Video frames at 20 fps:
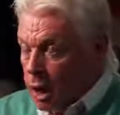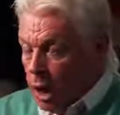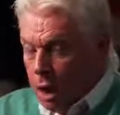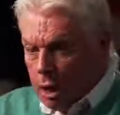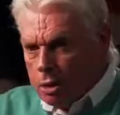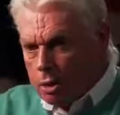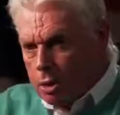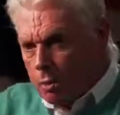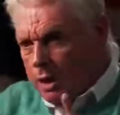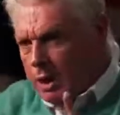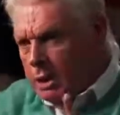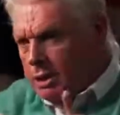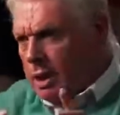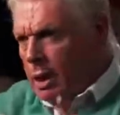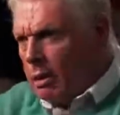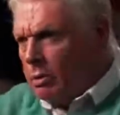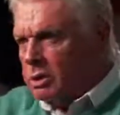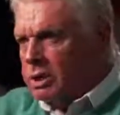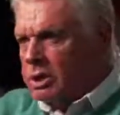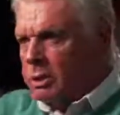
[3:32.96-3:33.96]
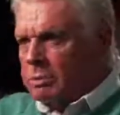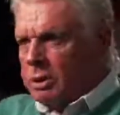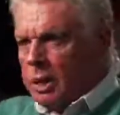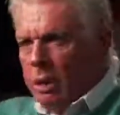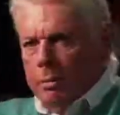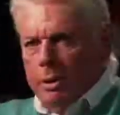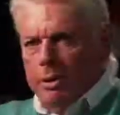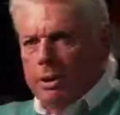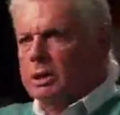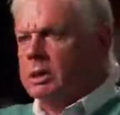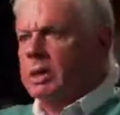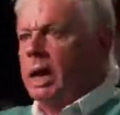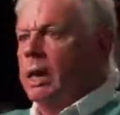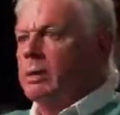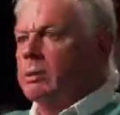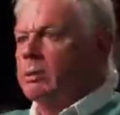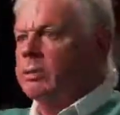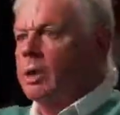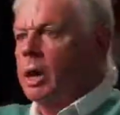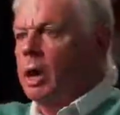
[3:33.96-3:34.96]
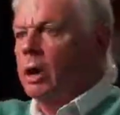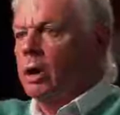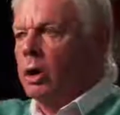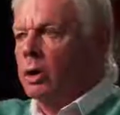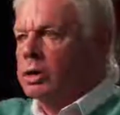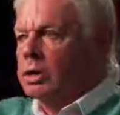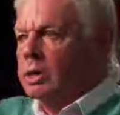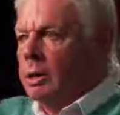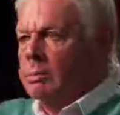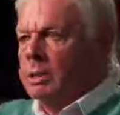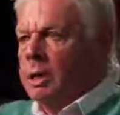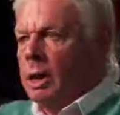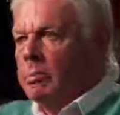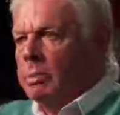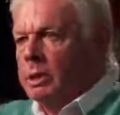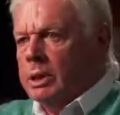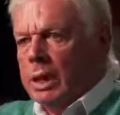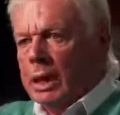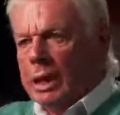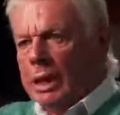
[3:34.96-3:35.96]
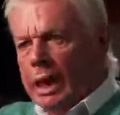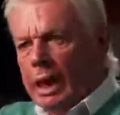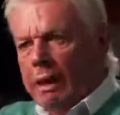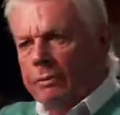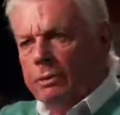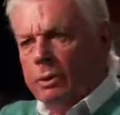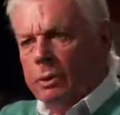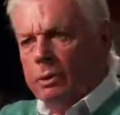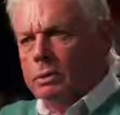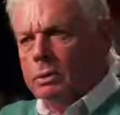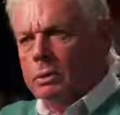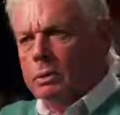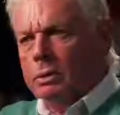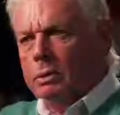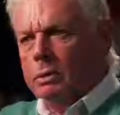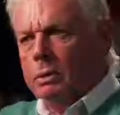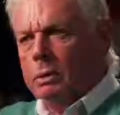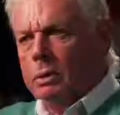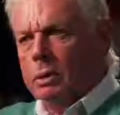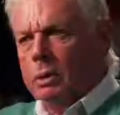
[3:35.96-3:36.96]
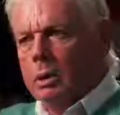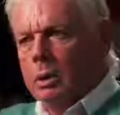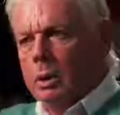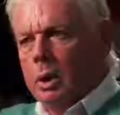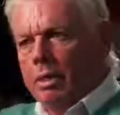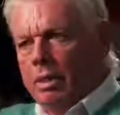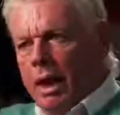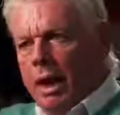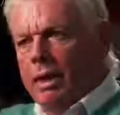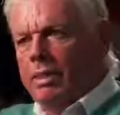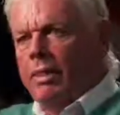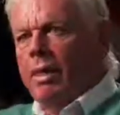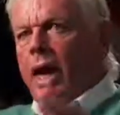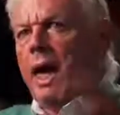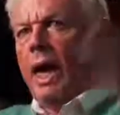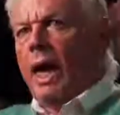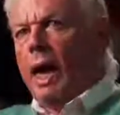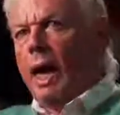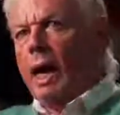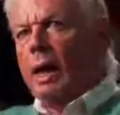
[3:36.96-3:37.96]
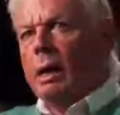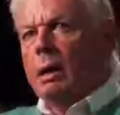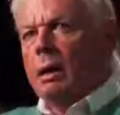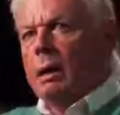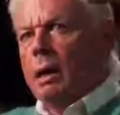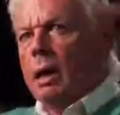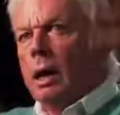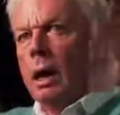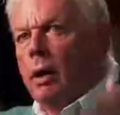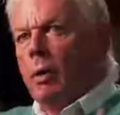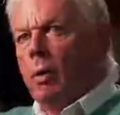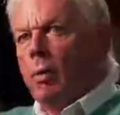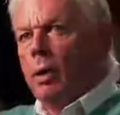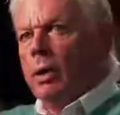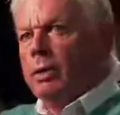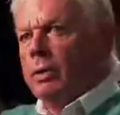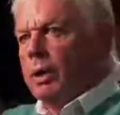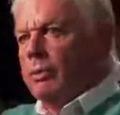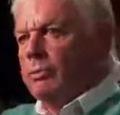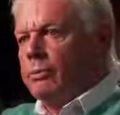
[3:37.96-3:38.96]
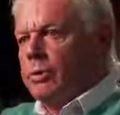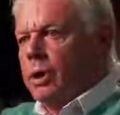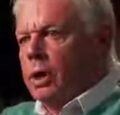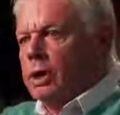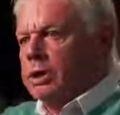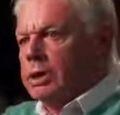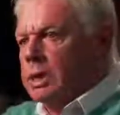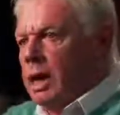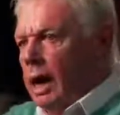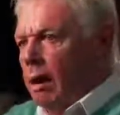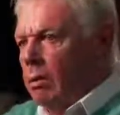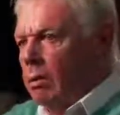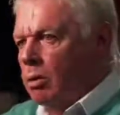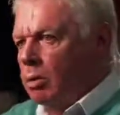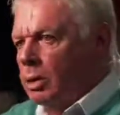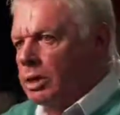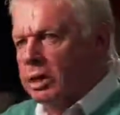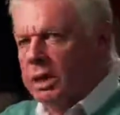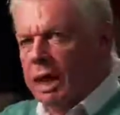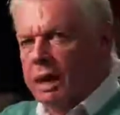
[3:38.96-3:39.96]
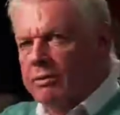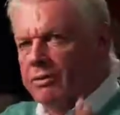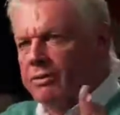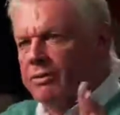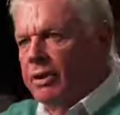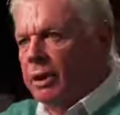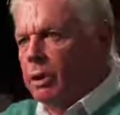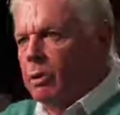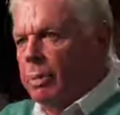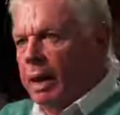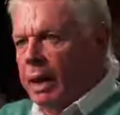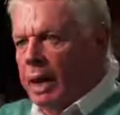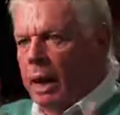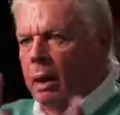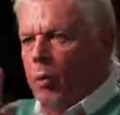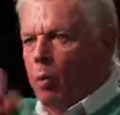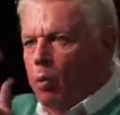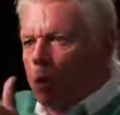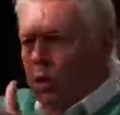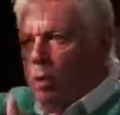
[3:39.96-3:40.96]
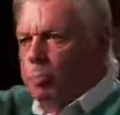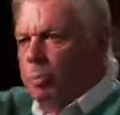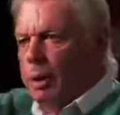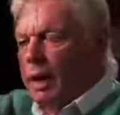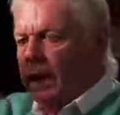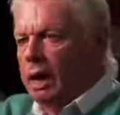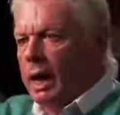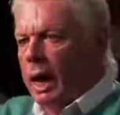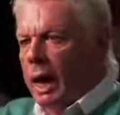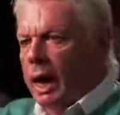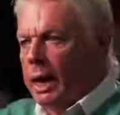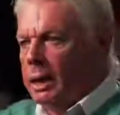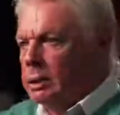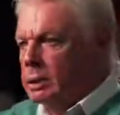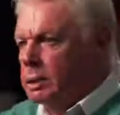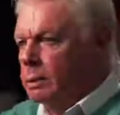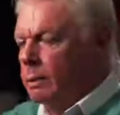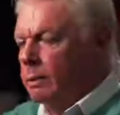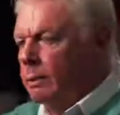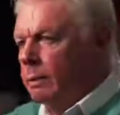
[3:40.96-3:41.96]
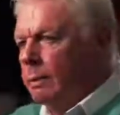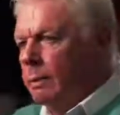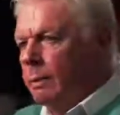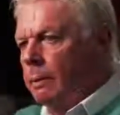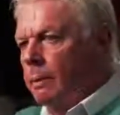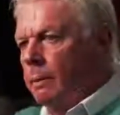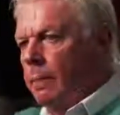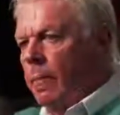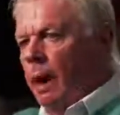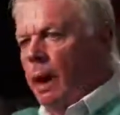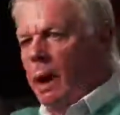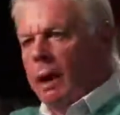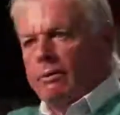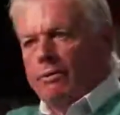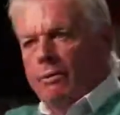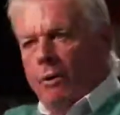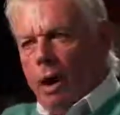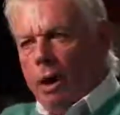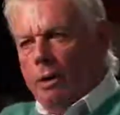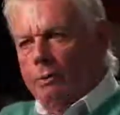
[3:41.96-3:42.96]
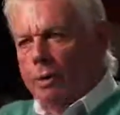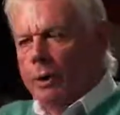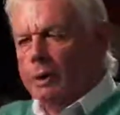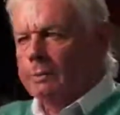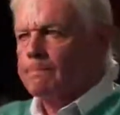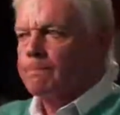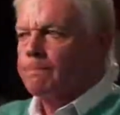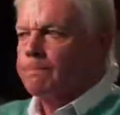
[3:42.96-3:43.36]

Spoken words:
So he's there on September the 10th, and on September the 11th, they're there when the first tower was hit, filming it, whooping and high-fiving.